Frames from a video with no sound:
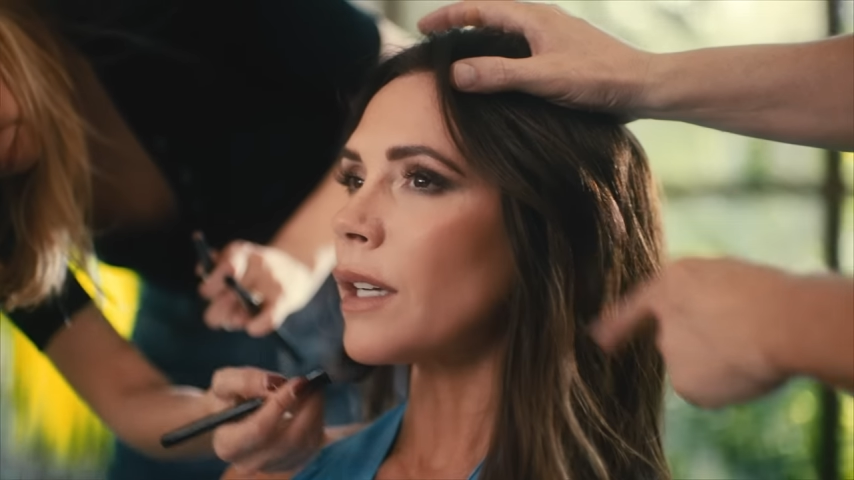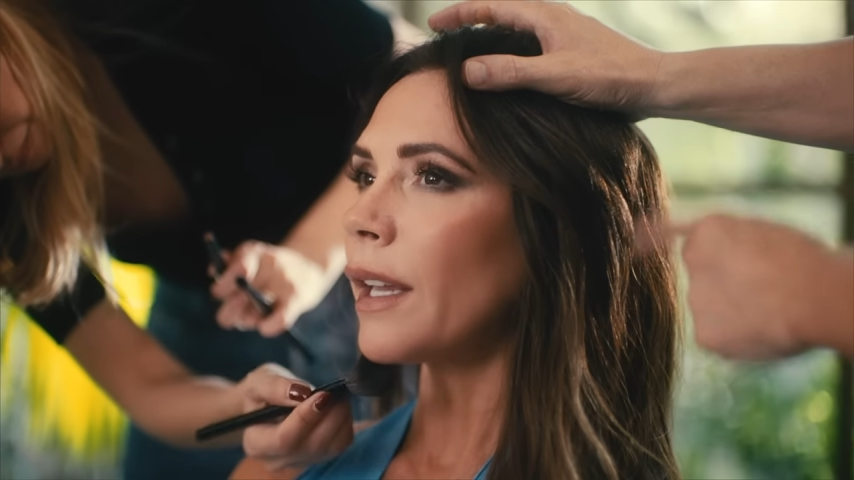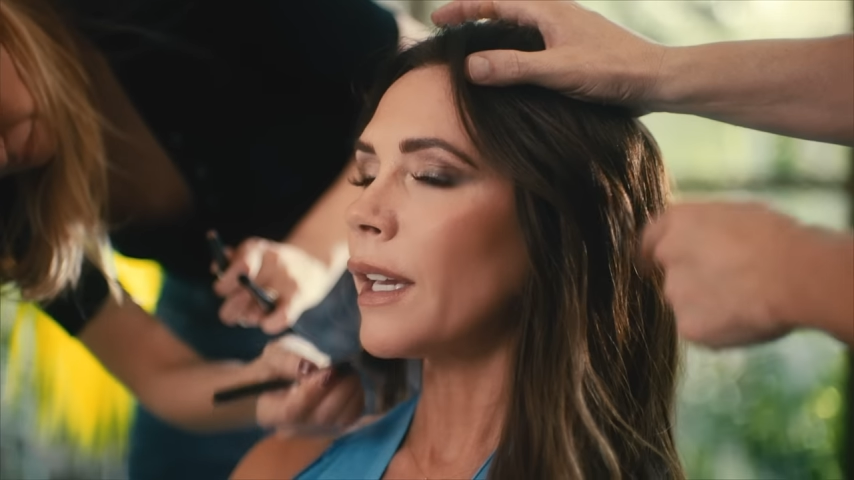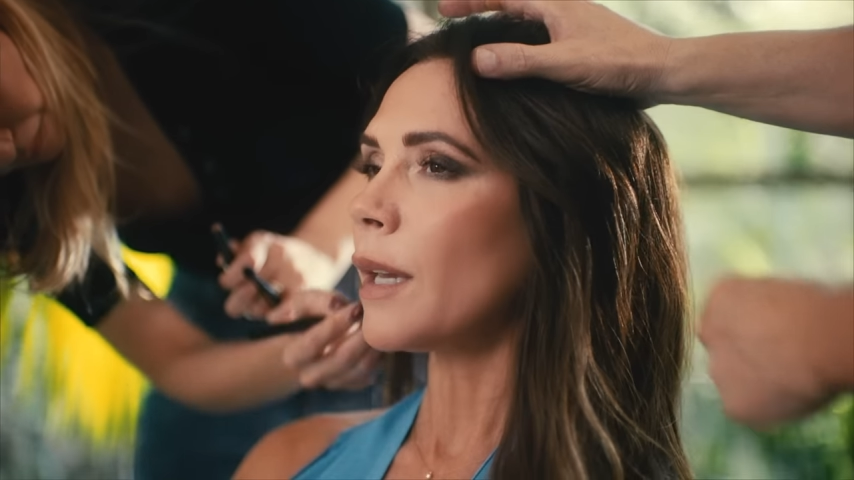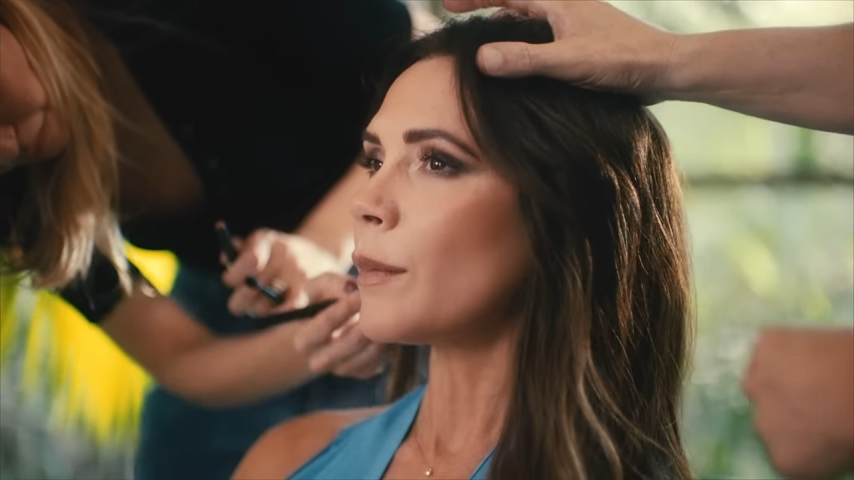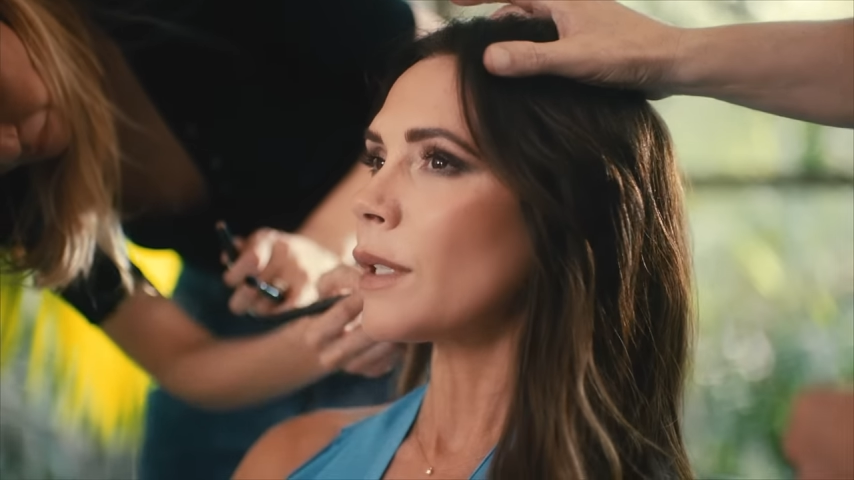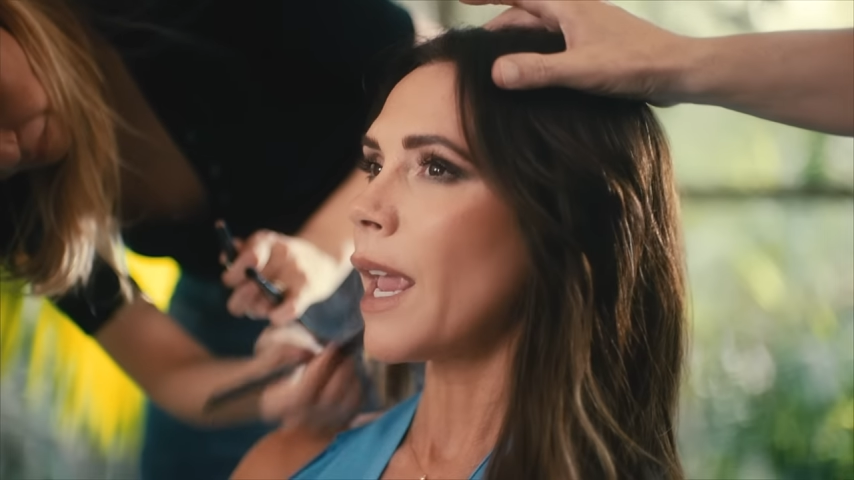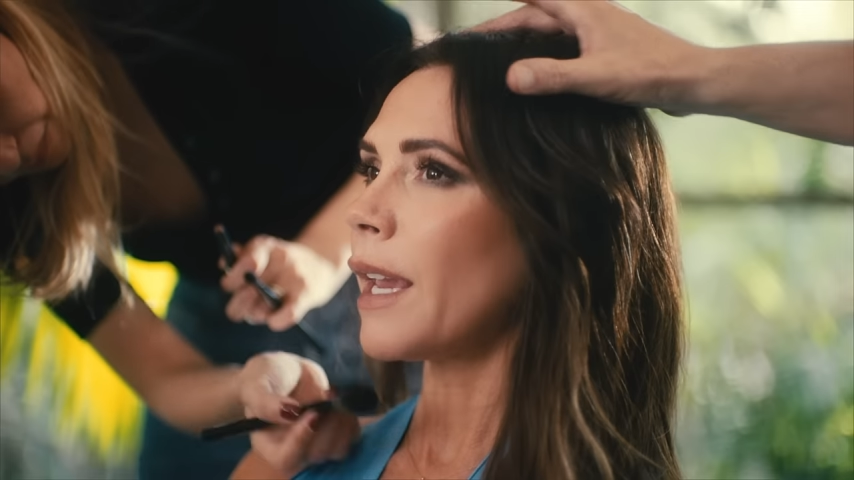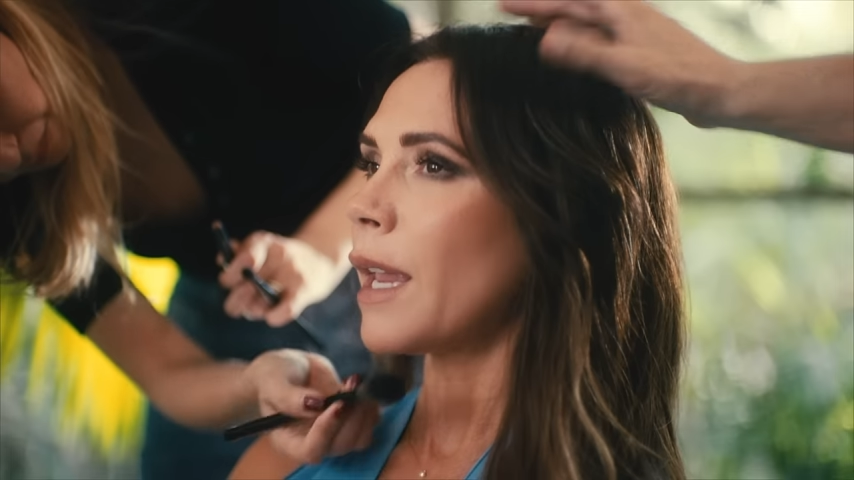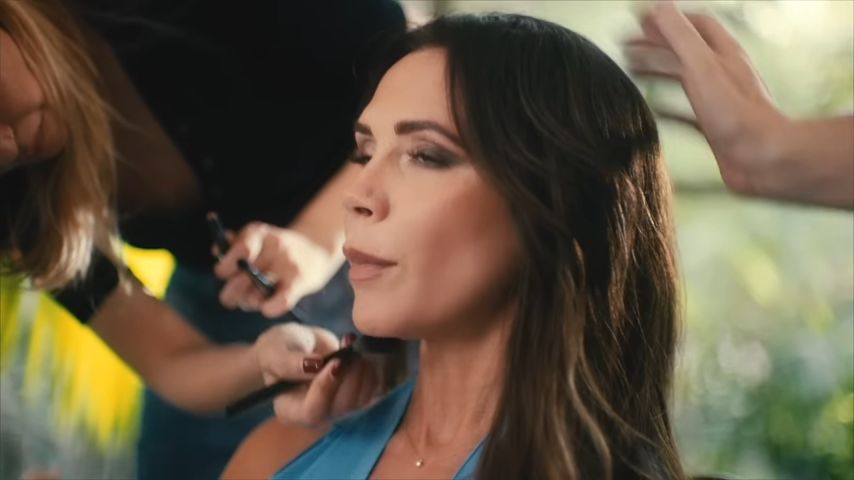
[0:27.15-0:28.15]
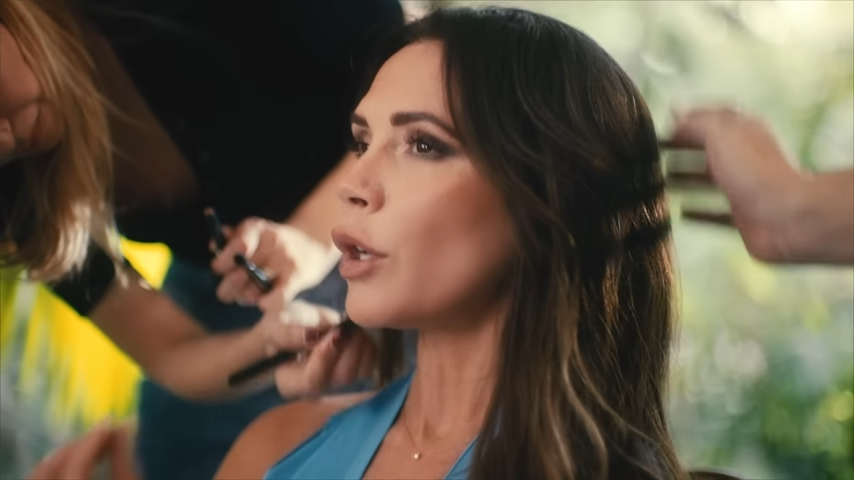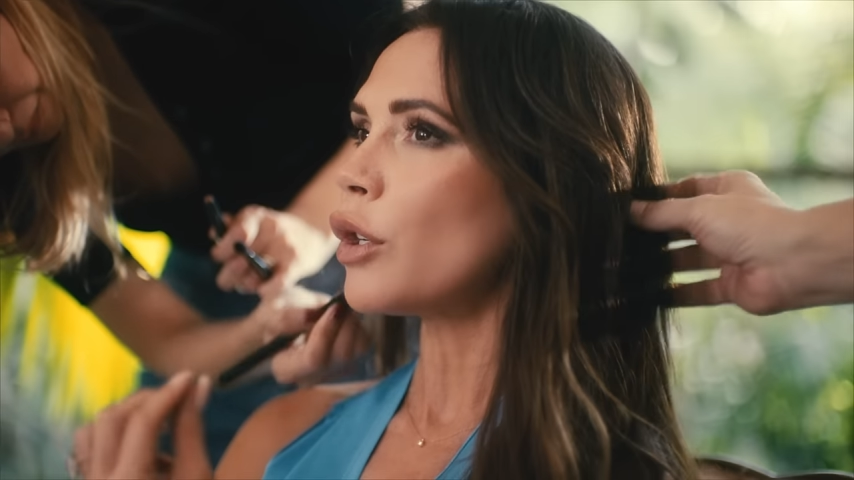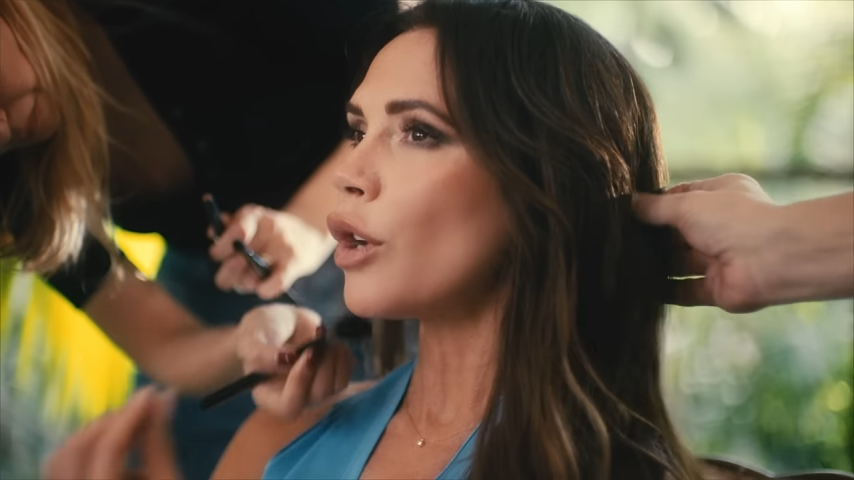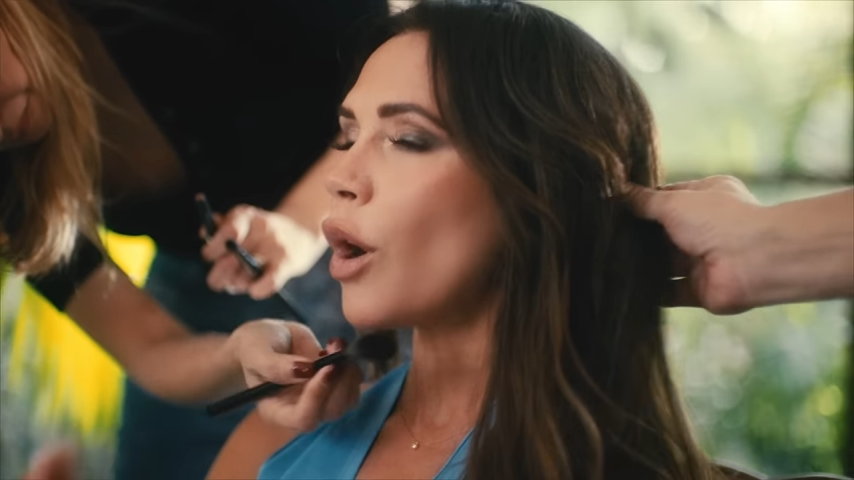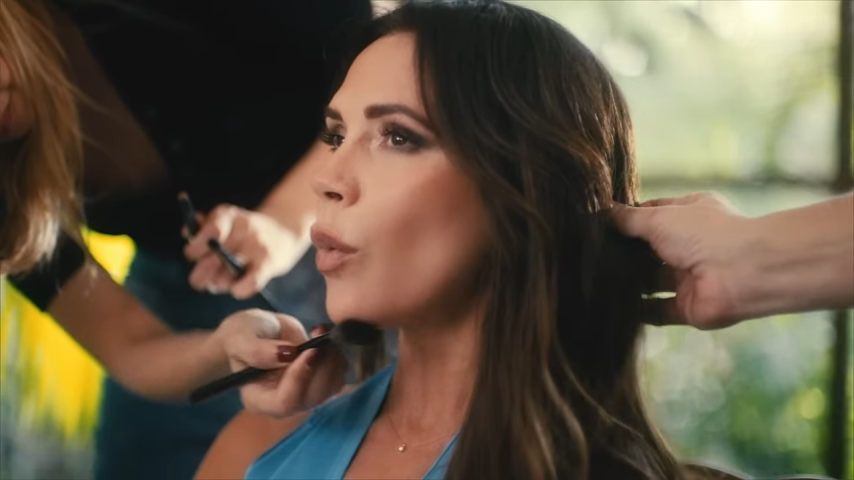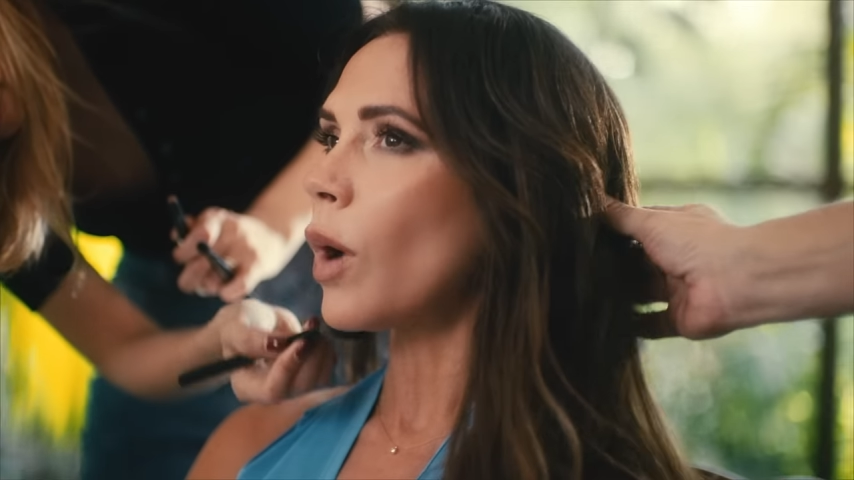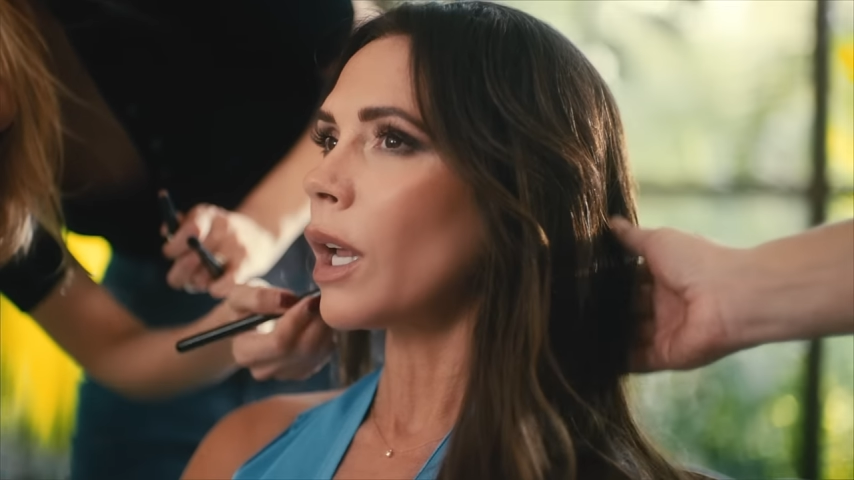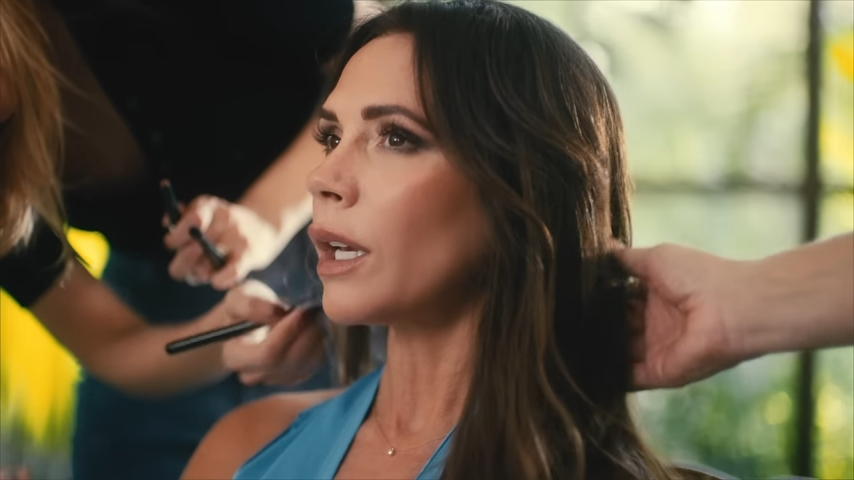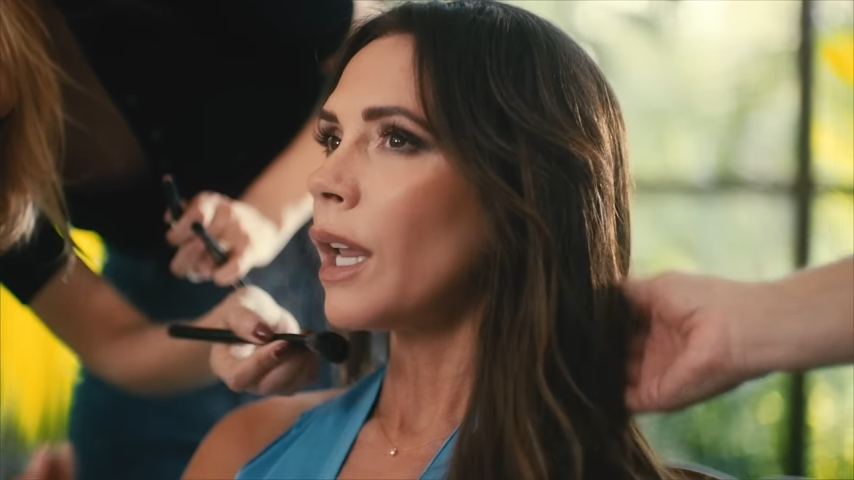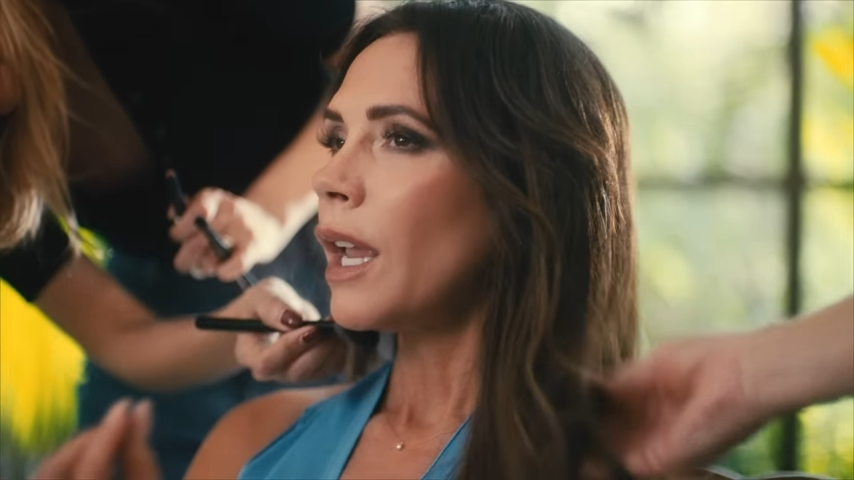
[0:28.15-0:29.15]
and I keep saying it, but no
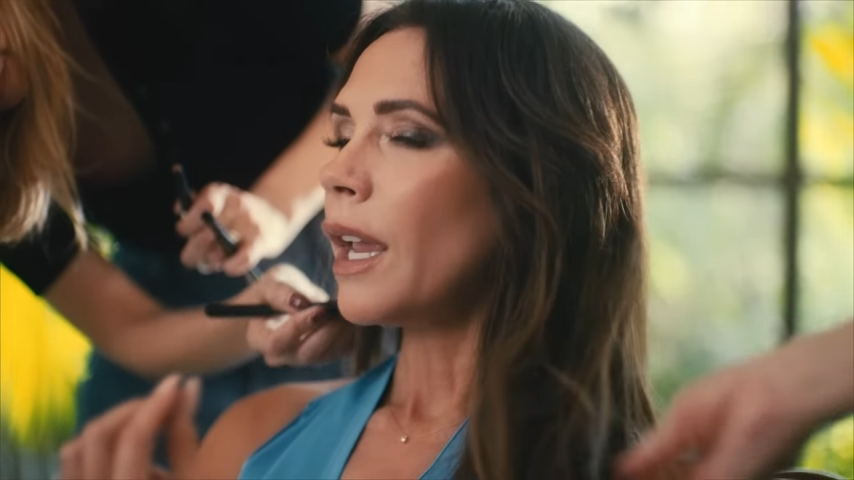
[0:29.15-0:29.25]
one